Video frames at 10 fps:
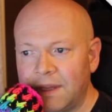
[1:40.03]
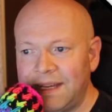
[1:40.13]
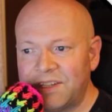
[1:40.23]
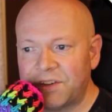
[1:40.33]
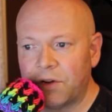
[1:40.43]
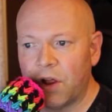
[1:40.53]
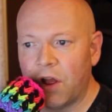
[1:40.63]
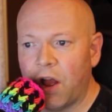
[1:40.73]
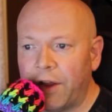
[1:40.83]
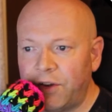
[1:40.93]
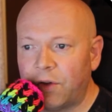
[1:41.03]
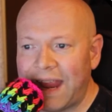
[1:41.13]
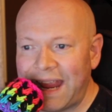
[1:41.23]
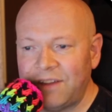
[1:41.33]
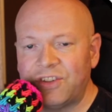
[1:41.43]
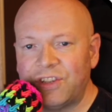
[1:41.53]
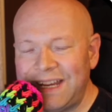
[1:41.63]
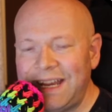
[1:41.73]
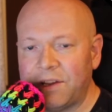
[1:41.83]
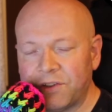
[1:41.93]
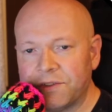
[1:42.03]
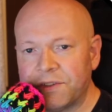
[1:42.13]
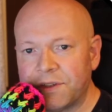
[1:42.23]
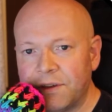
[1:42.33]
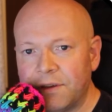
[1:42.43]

These are underage teenagers.